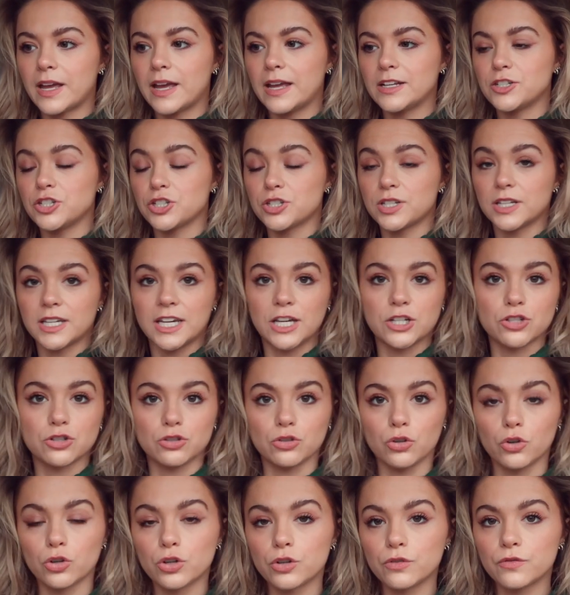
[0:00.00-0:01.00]
just in case you're
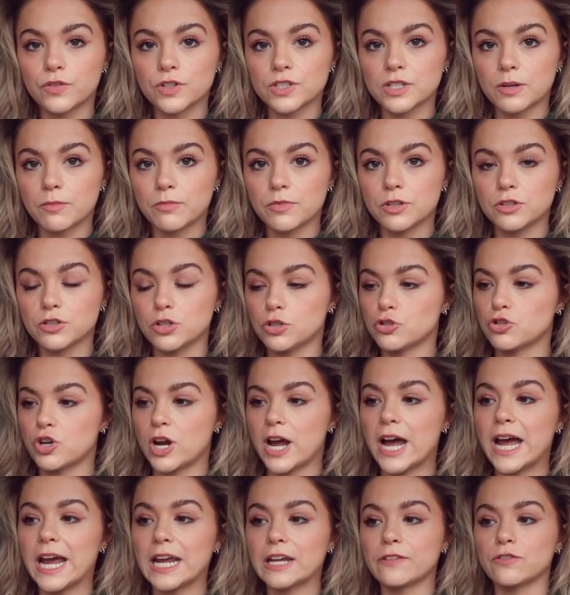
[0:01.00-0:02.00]
looking for something to
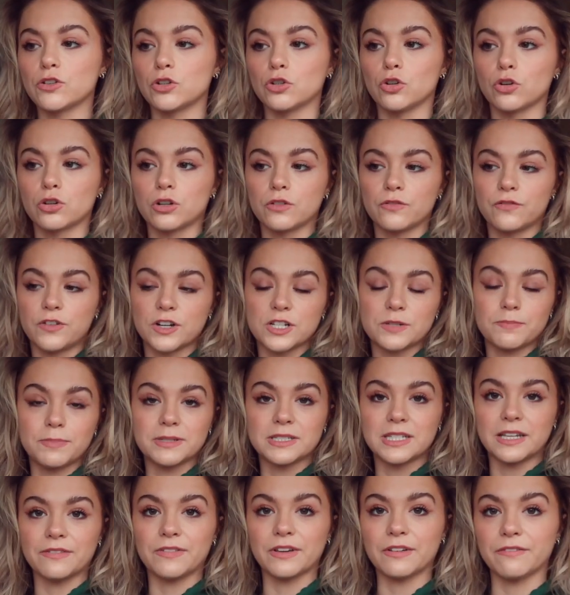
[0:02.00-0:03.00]
try. If you're looking for a
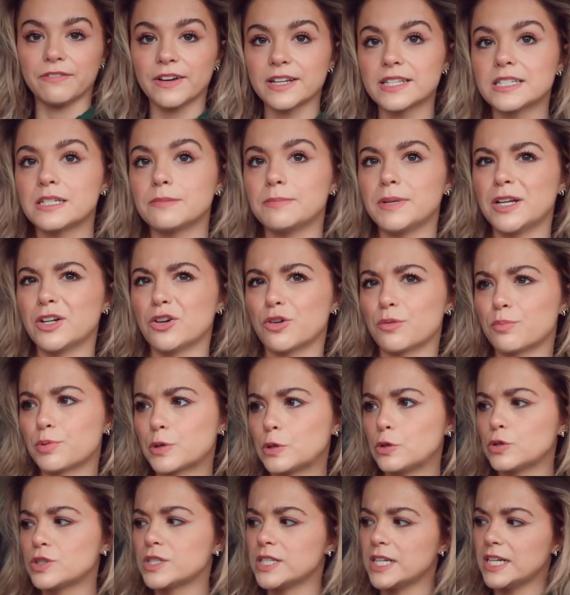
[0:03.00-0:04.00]
specific vitamin or
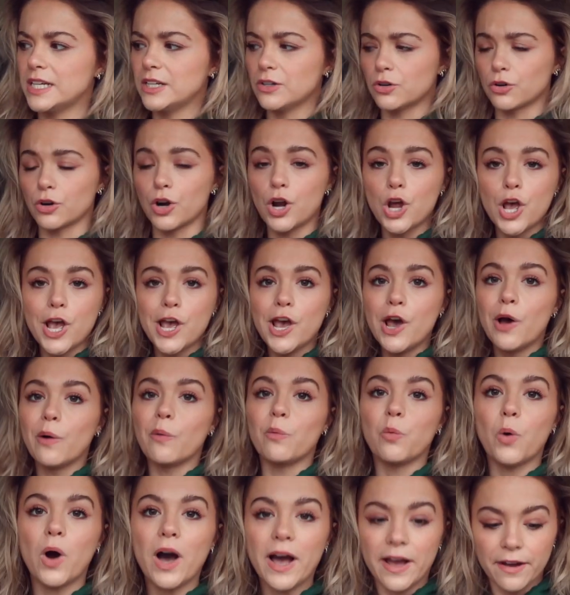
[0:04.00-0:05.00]
protein or
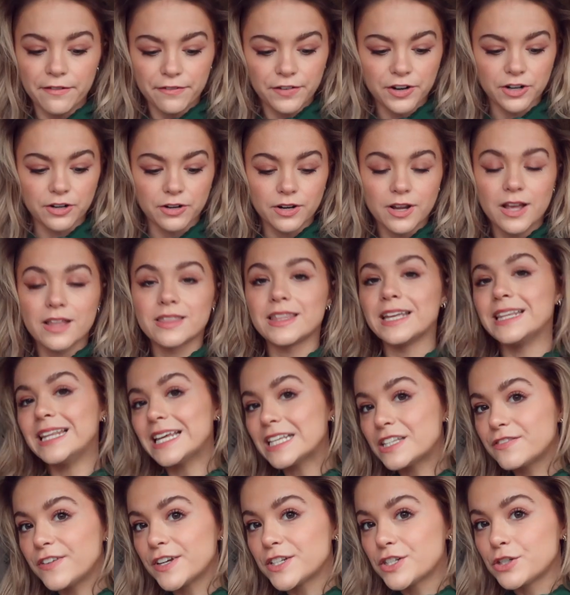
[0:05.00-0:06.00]
whatever, then
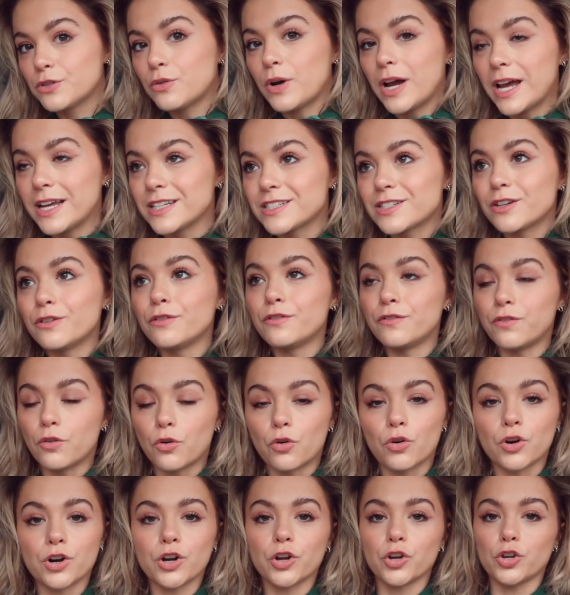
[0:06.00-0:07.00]
this video is
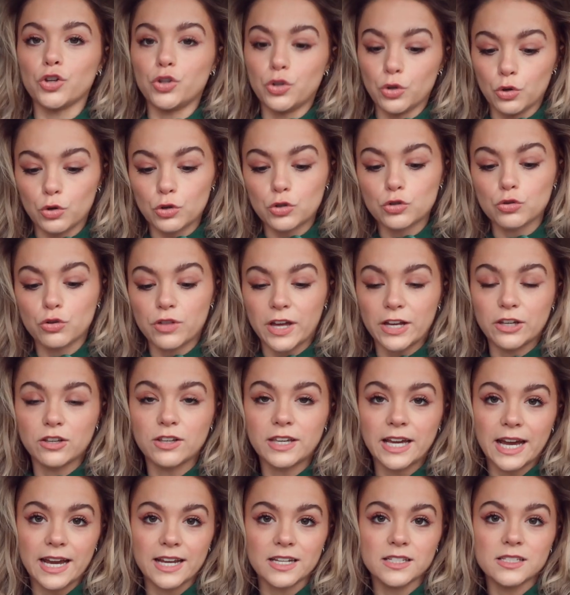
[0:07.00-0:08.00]
for you. So thank you
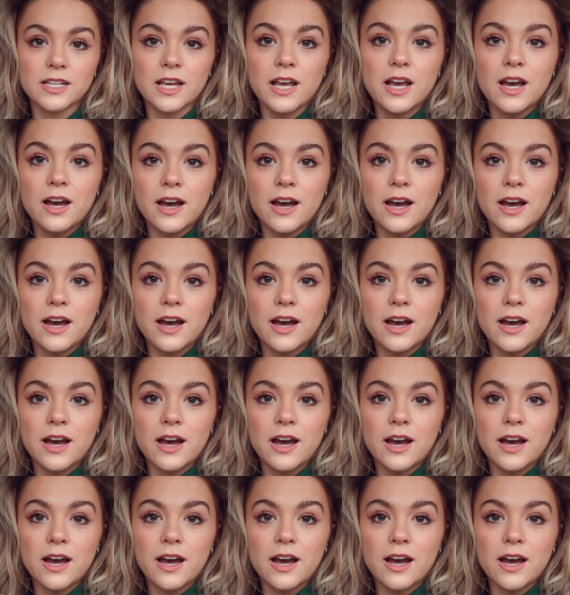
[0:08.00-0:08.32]
guys